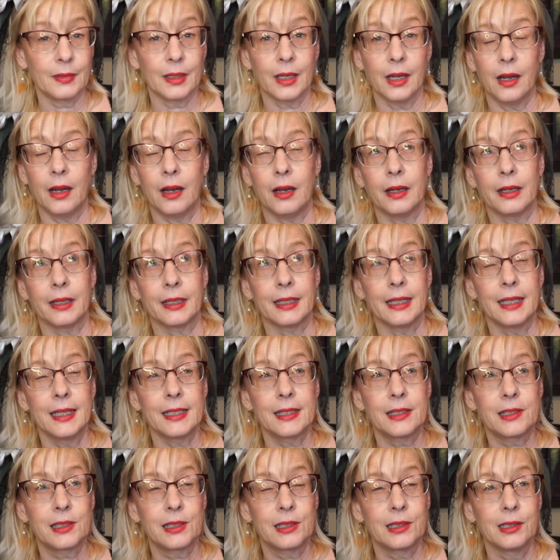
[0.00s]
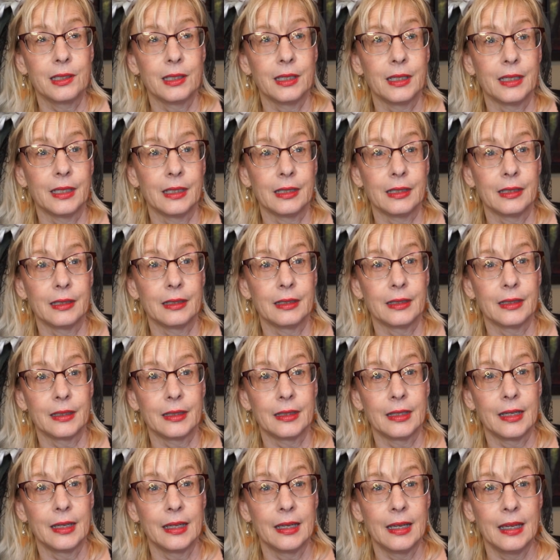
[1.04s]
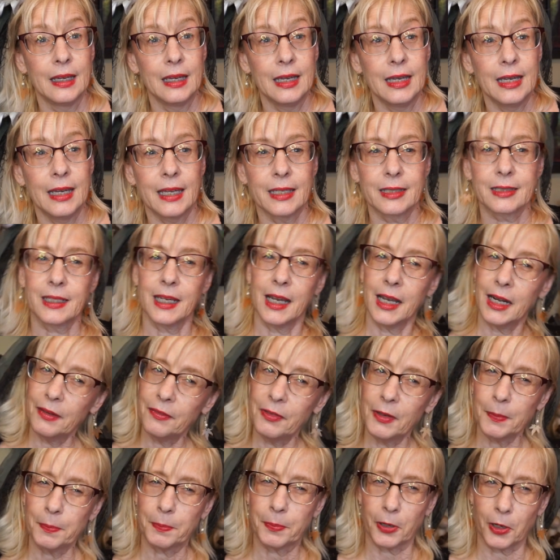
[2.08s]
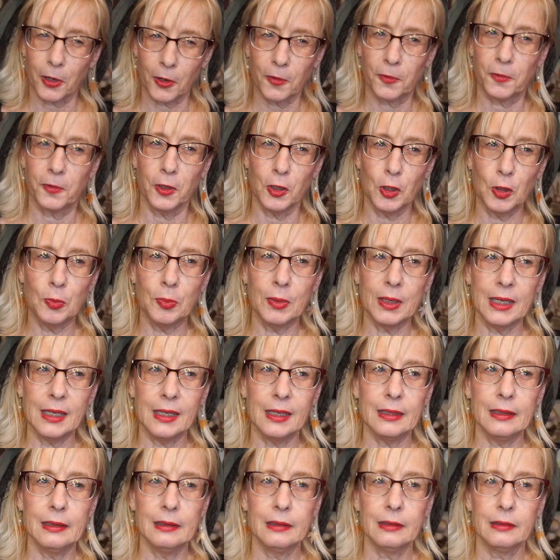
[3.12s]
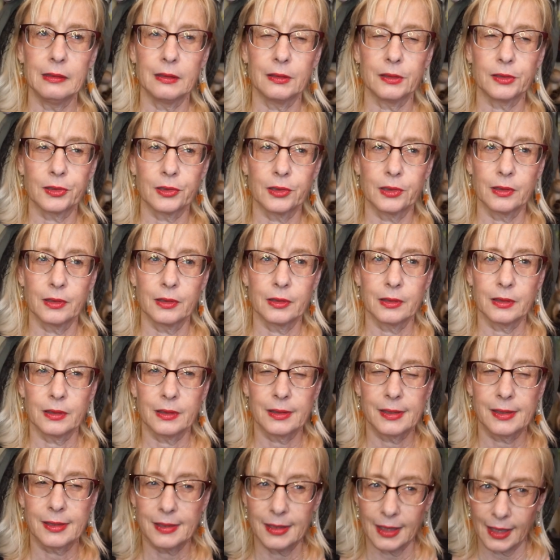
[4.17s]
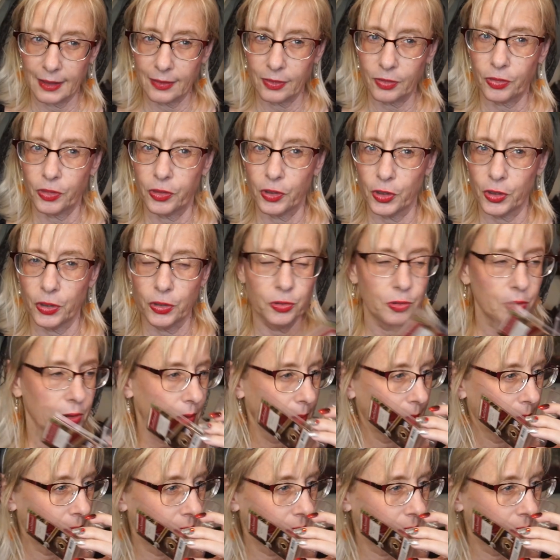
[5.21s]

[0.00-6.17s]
uh, it's, it's kind of a perfumy scent though.